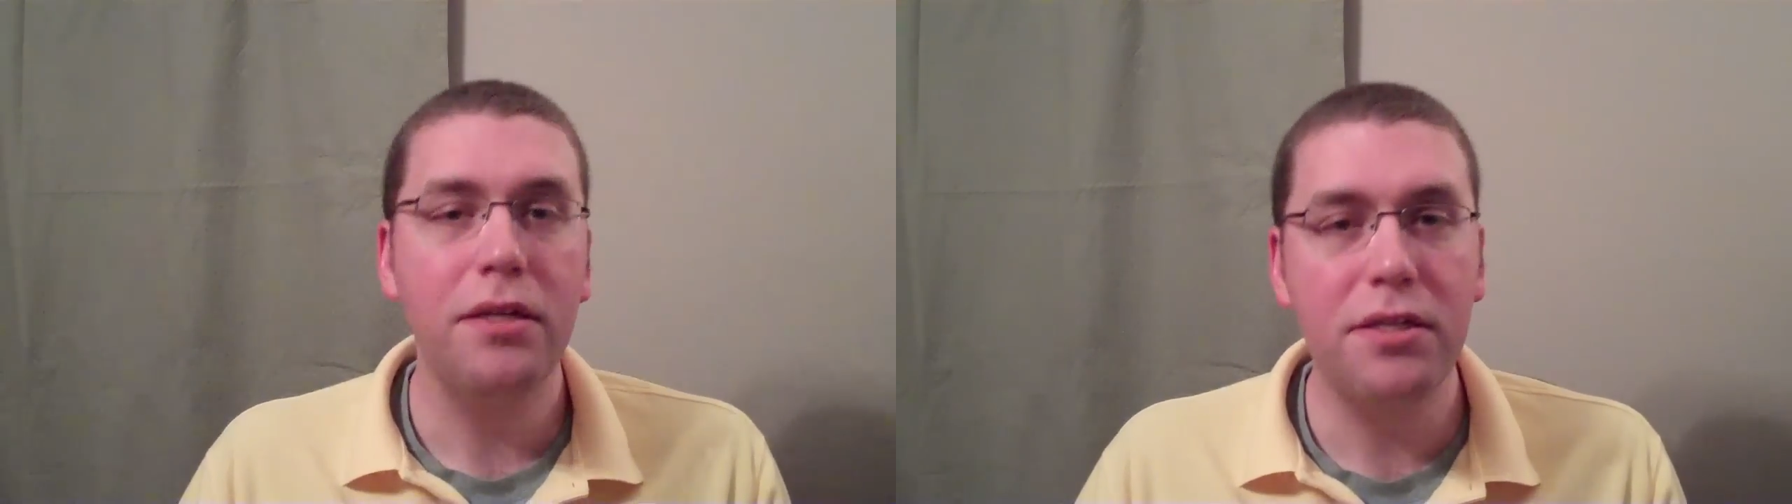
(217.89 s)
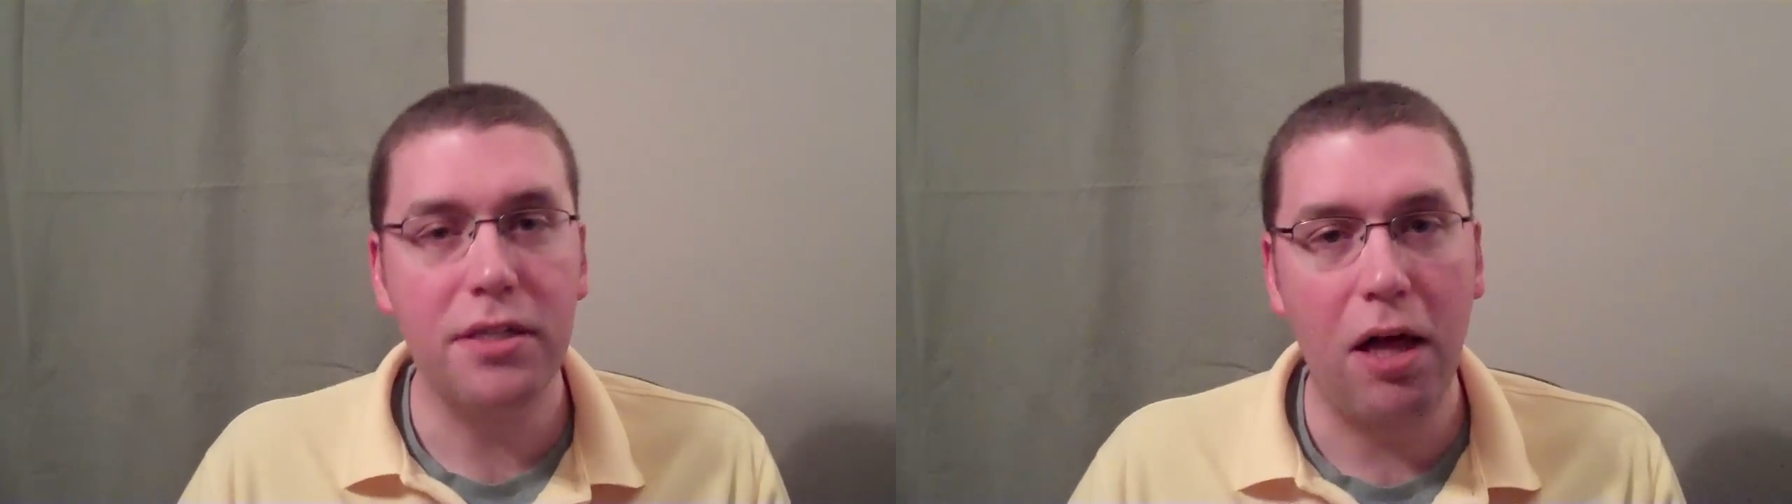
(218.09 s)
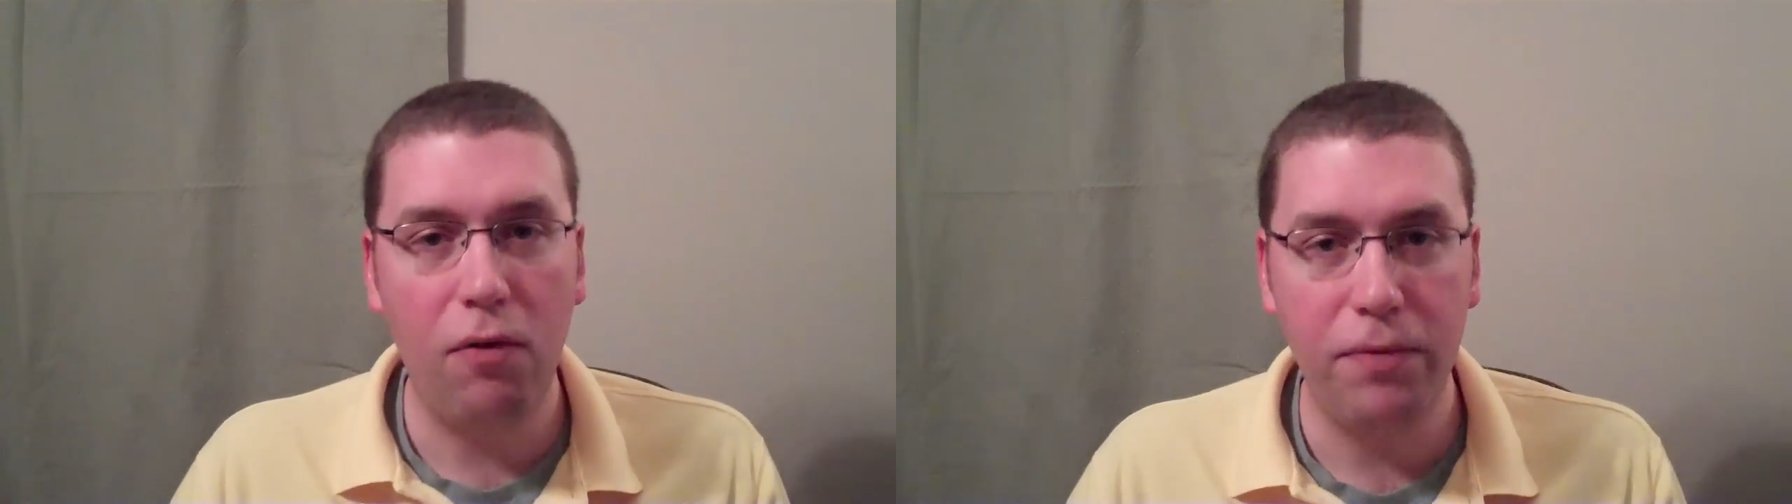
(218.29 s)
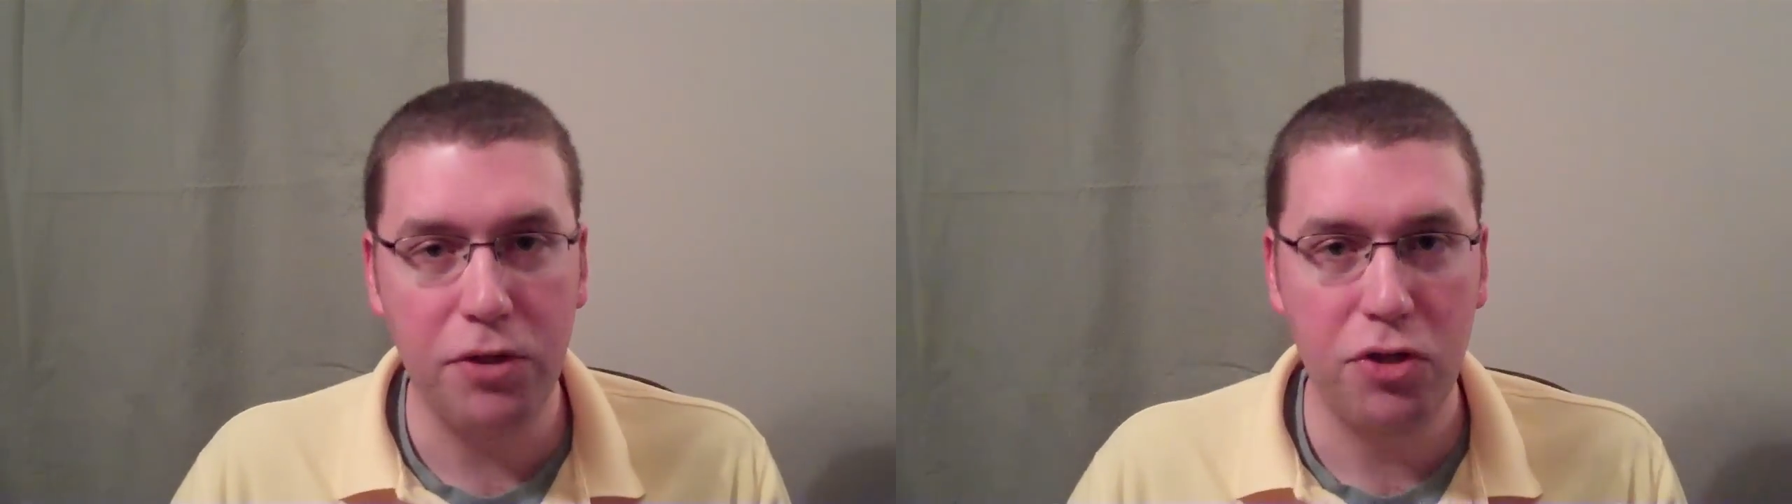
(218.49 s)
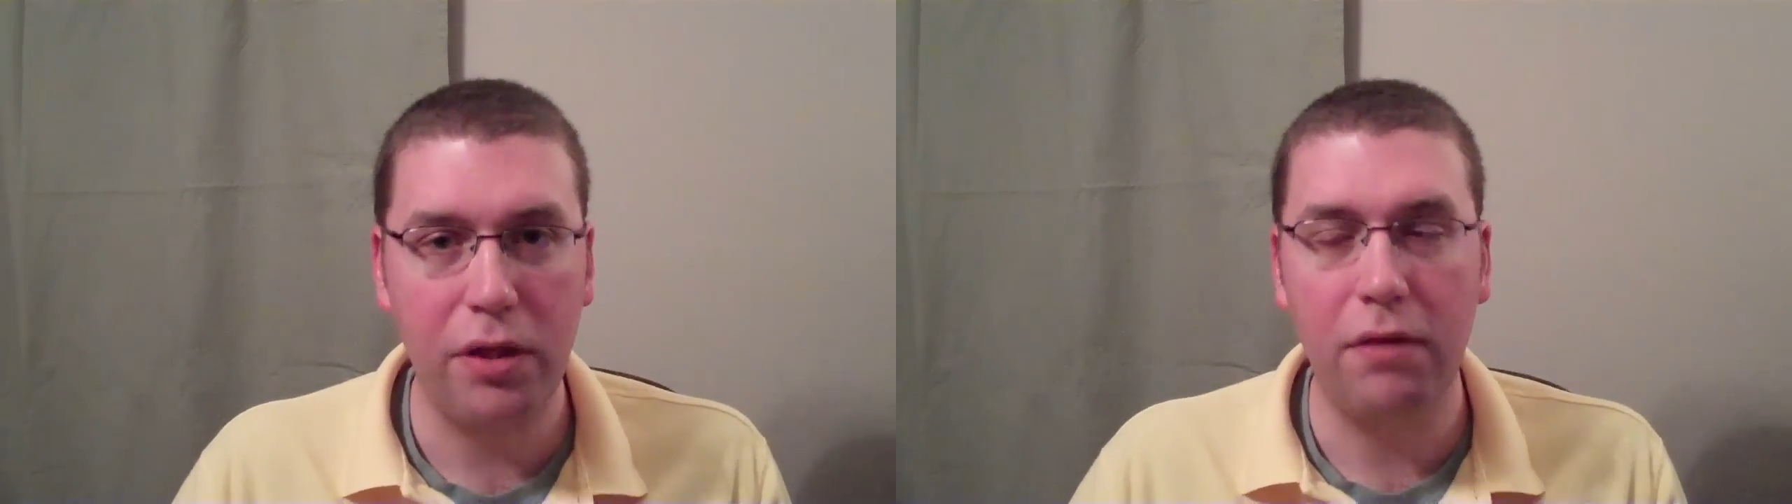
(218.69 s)

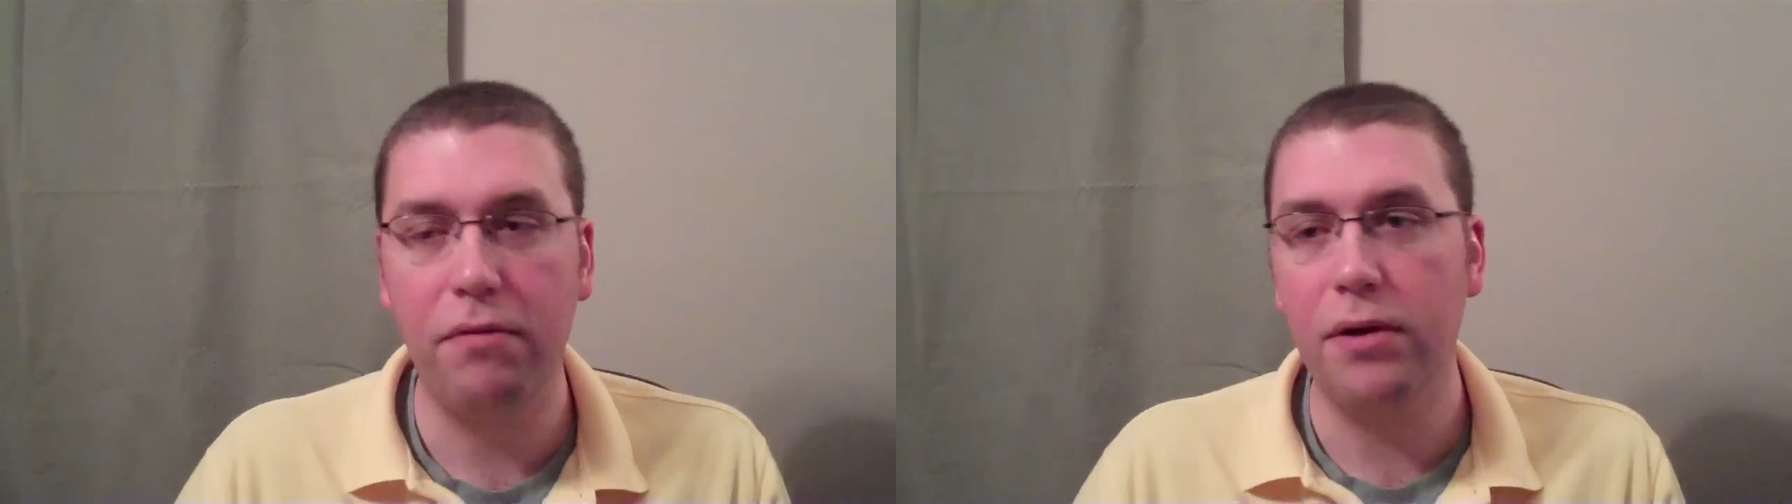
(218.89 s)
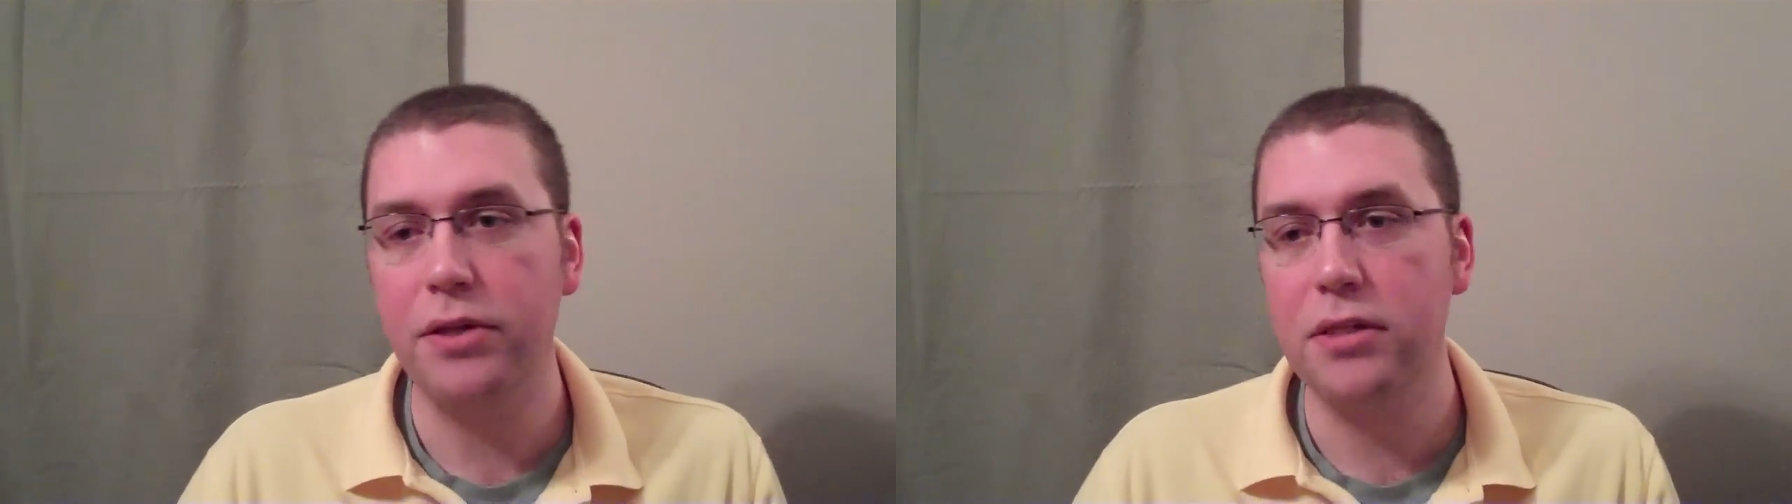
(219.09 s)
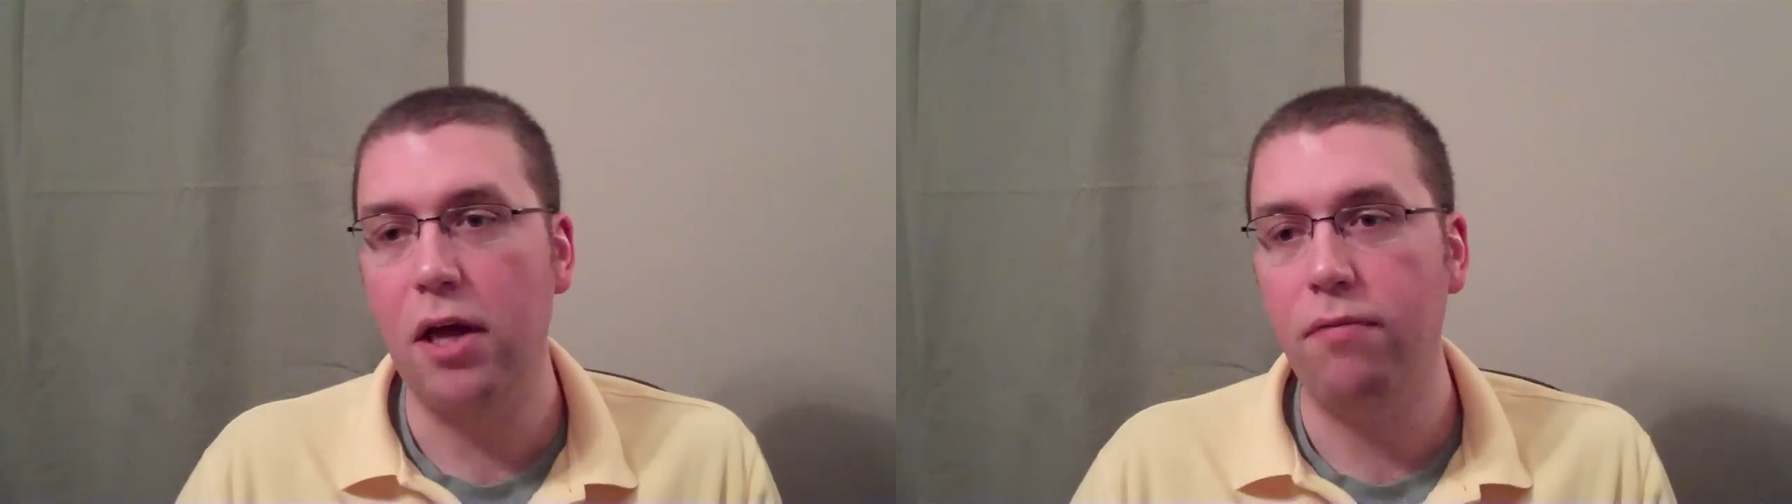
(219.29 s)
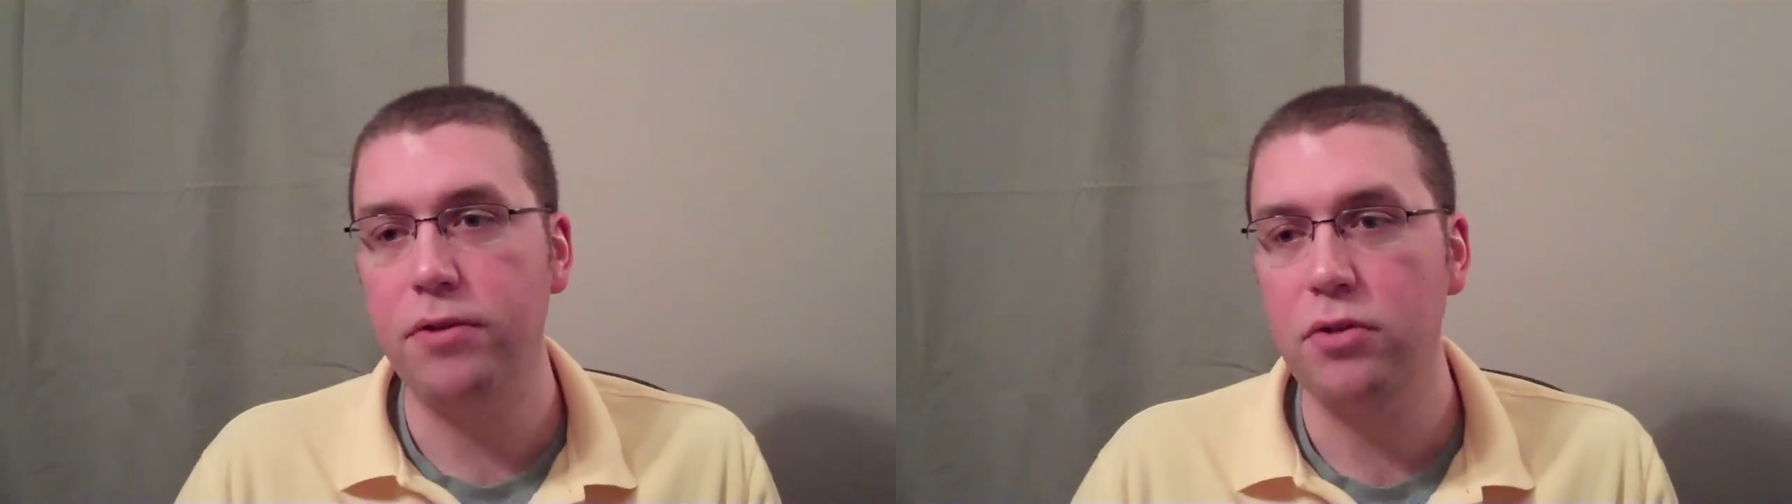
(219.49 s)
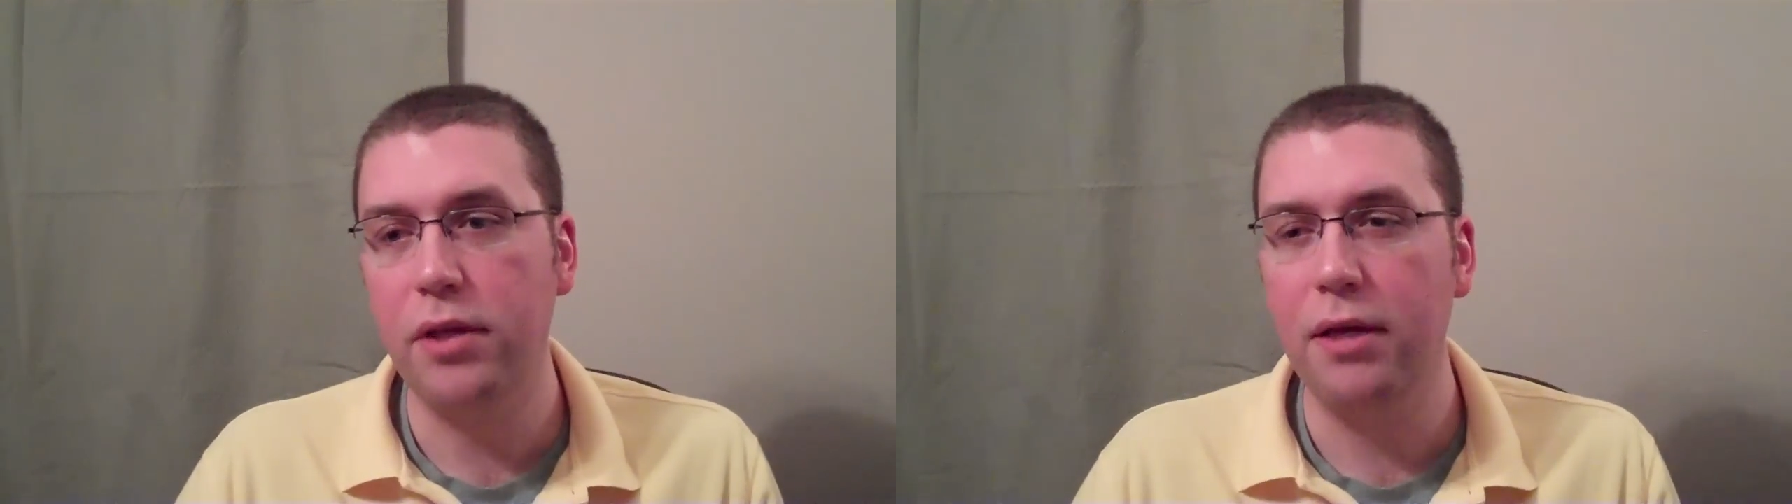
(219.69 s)
selfishly, very
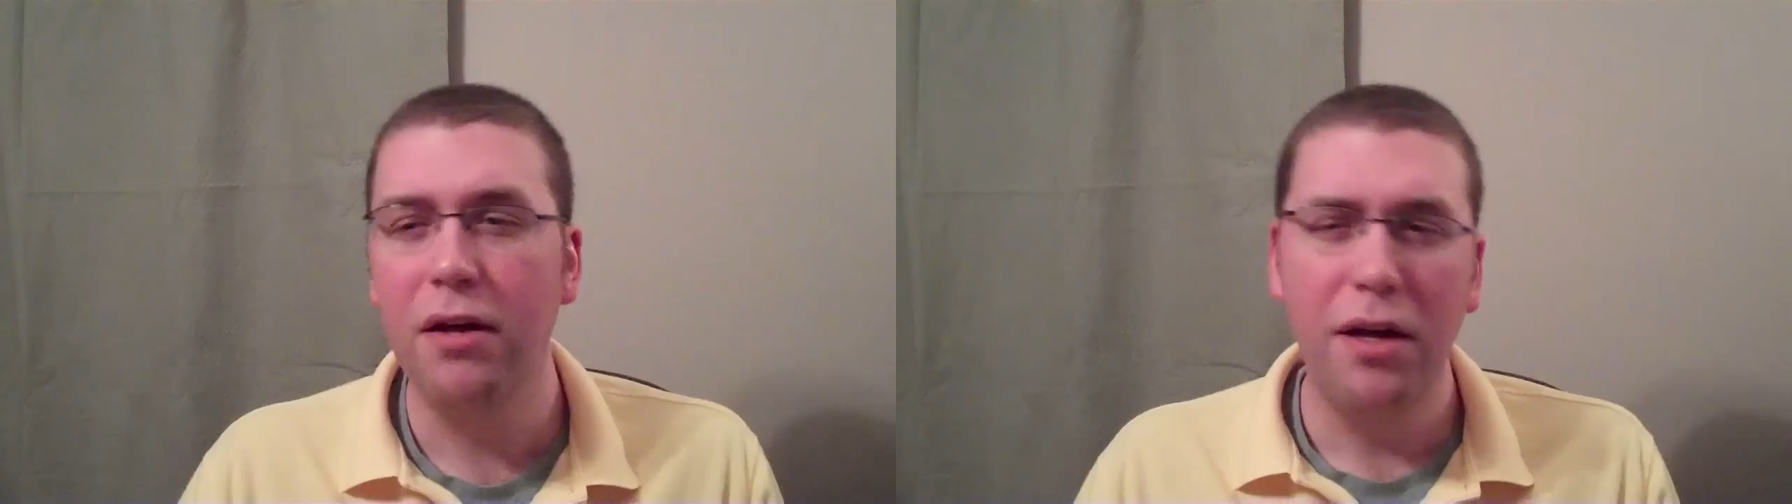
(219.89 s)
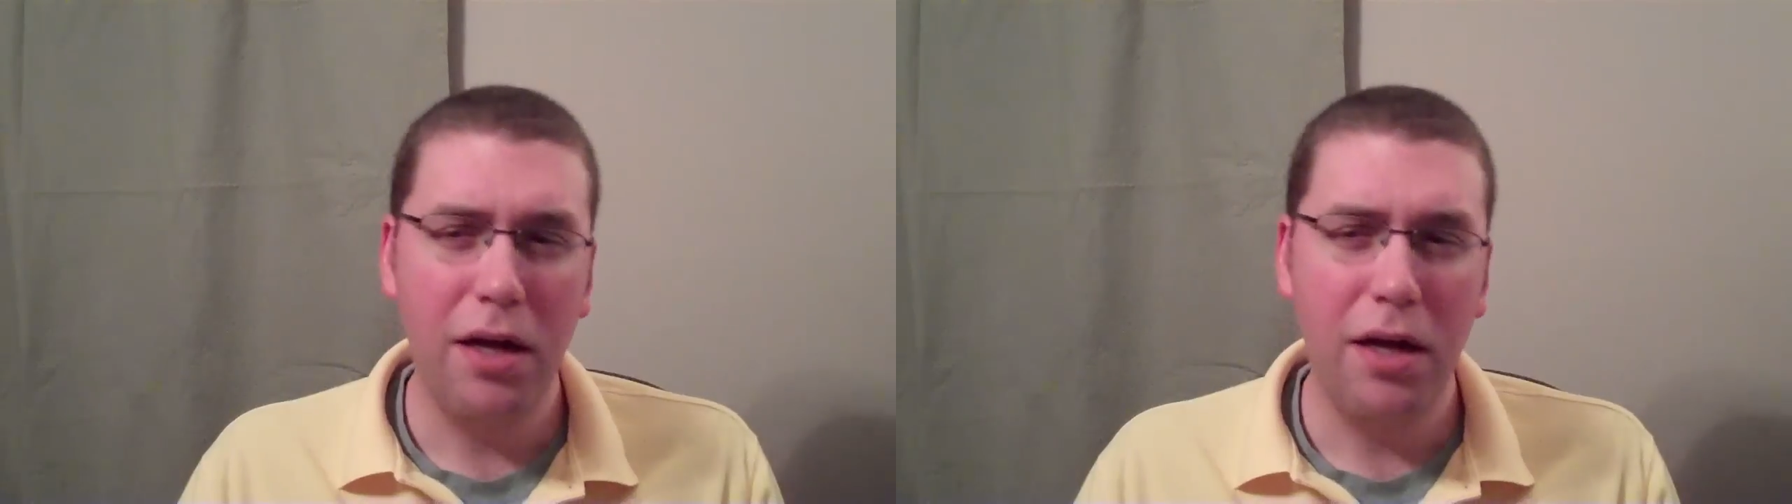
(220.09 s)
selfishly.